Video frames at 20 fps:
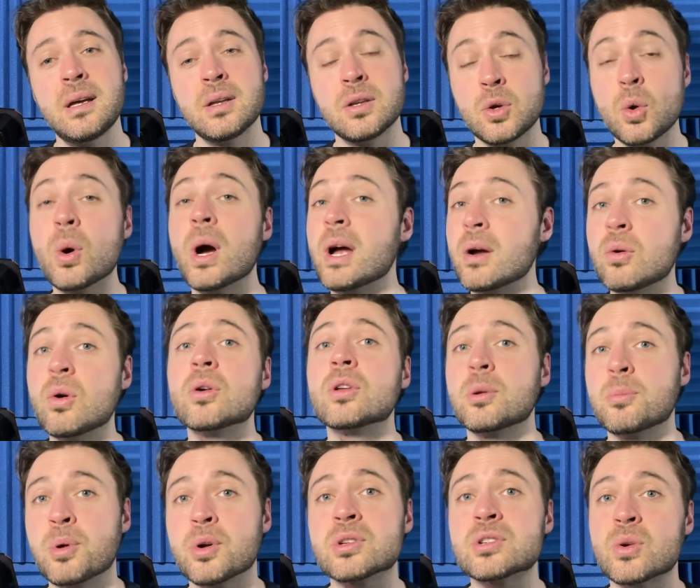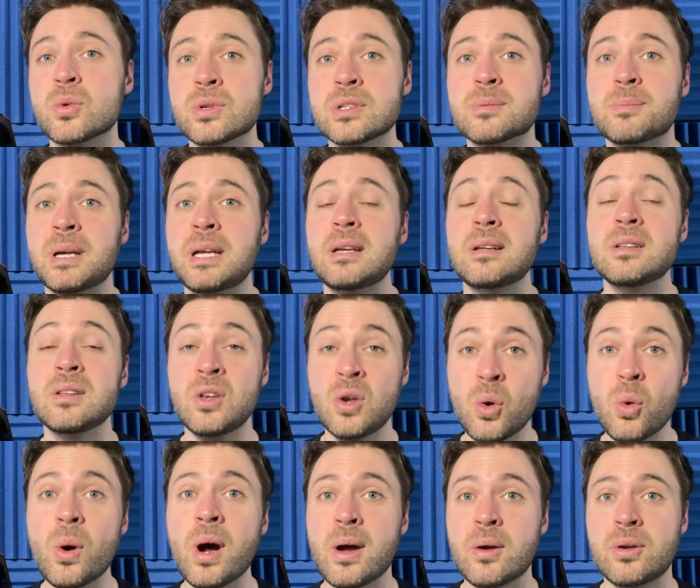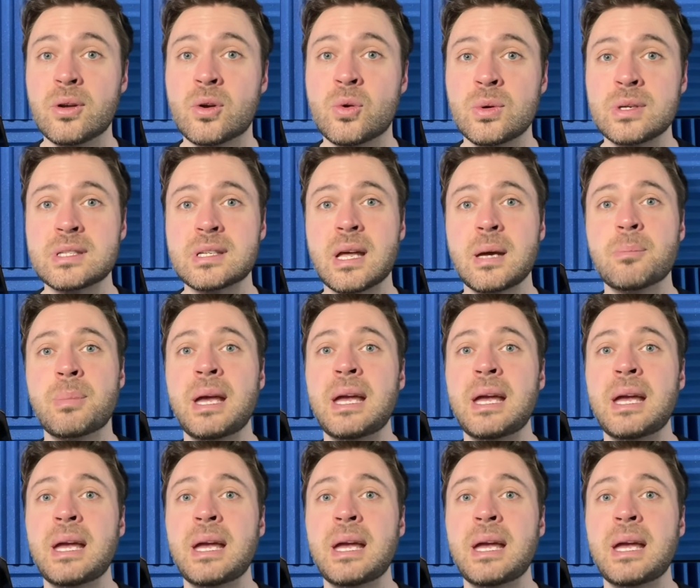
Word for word: Know how long your book's going to be, know how you're going to get